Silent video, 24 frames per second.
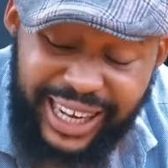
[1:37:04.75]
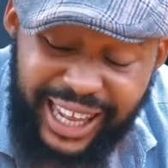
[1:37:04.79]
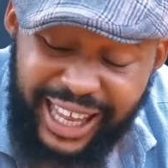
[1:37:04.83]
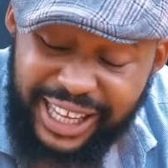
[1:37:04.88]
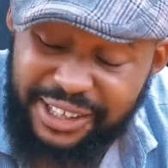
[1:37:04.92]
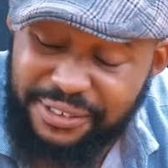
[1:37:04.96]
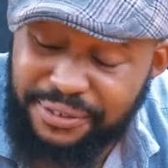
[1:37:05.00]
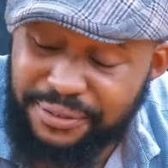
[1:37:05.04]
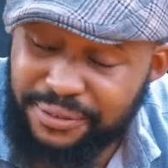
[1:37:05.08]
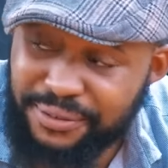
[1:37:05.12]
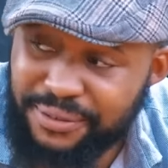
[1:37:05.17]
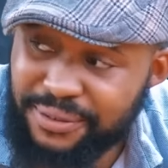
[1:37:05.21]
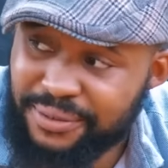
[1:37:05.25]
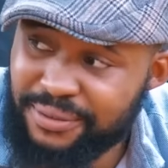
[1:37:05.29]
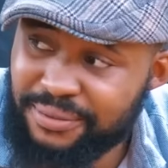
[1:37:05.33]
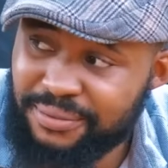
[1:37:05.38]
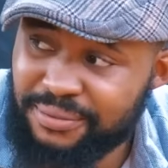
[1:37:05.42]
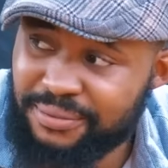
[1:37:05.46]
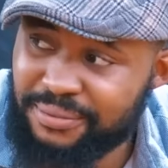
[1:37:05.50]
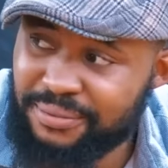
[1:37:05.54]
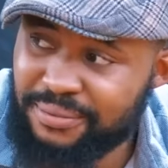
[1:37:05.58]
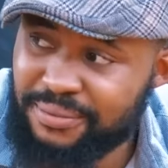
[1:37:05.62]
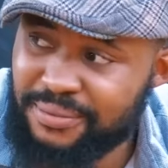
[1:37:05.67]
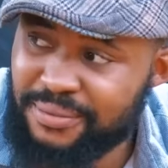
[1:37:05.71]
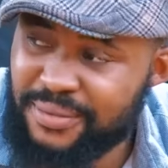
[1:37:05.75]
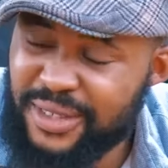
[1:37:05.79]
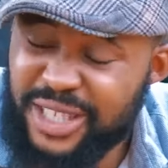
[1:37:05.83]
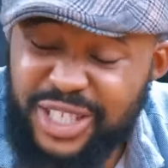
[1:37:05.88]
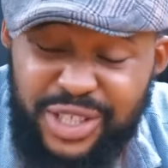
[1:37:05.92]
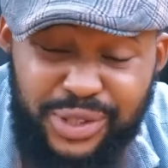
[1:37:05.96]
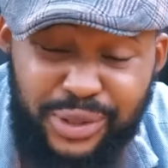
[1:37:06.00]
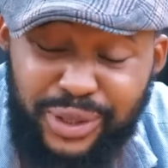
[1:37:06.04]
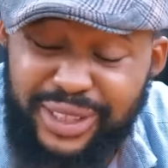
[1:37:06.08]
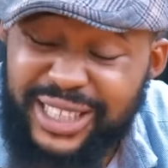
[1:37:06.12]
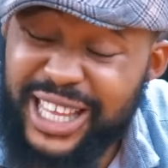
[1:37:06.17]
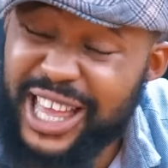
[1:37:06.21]
life,
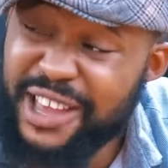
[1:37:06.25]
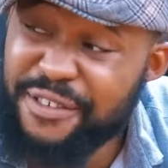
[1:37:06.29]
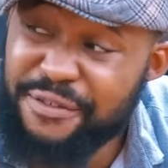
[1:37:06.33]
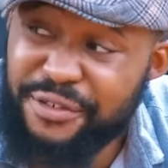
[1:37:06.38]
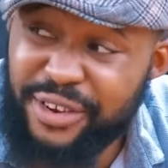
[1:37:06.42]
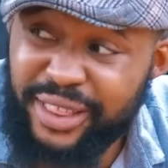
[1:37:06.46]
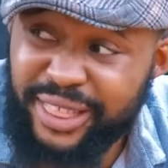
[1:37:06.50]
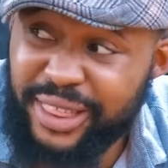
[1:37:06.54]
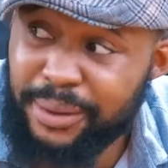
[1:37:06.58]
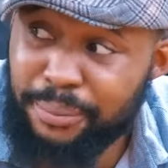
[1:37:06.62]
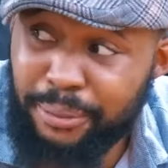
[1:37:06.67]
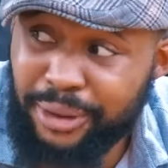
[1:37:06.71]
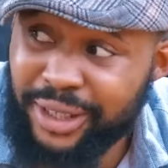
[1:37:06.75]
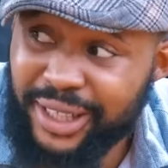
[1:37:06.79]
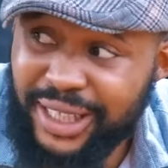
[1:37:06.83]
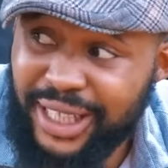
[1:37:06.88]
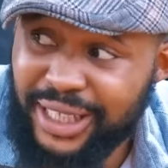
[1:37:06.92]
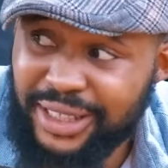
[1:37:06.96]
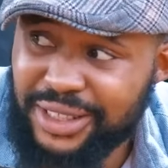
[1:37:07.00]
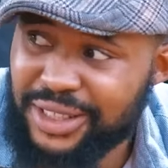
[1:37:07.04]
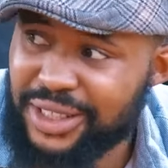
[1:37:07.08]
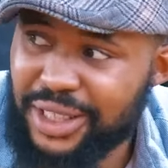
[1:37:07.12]
it's not everything money can